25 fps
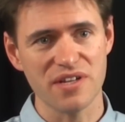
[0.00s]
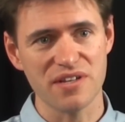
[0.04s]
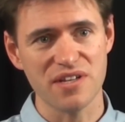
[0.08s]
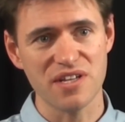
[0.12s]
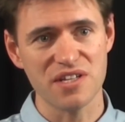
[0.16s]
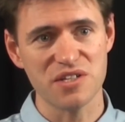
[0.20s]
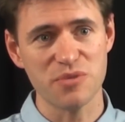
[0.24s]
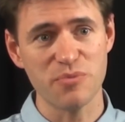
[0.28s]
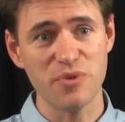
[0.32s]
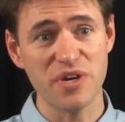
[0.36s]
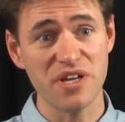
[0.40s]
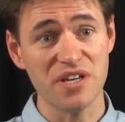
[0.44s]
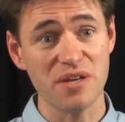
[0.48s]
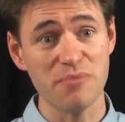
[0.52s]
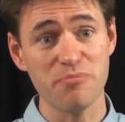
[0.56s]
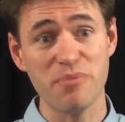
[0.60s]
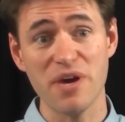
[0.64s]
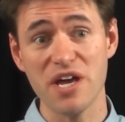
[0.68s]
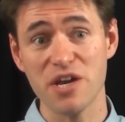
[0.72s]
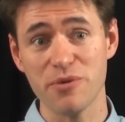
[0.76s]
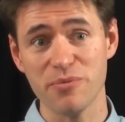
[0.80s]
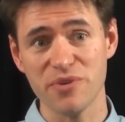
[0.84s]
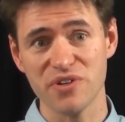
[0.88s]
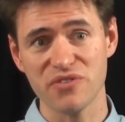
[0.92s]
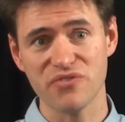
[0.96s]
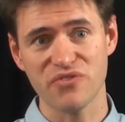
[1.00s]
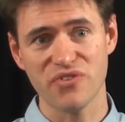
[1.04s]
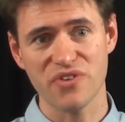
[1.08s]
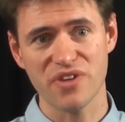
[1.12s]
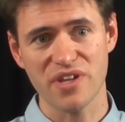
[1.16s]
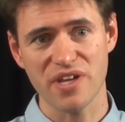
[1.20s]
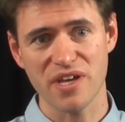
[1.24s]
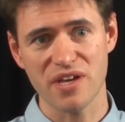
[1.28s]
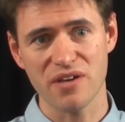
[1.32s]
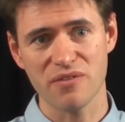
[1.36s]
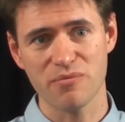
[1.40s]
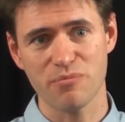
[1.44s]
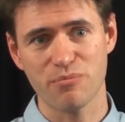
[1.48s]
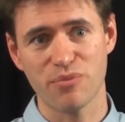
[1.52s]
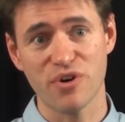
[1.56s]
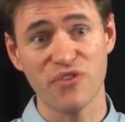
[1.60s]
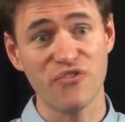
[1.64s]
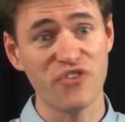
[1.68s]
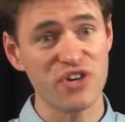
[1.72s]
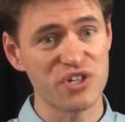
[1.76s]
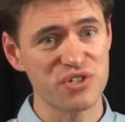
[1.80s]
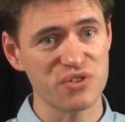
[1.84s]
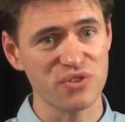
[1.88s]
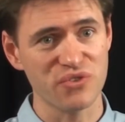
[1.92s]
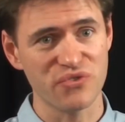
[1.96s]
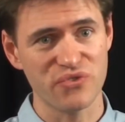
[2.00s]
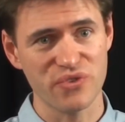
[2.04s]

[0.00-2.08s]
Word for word: need to be an impediment for their professional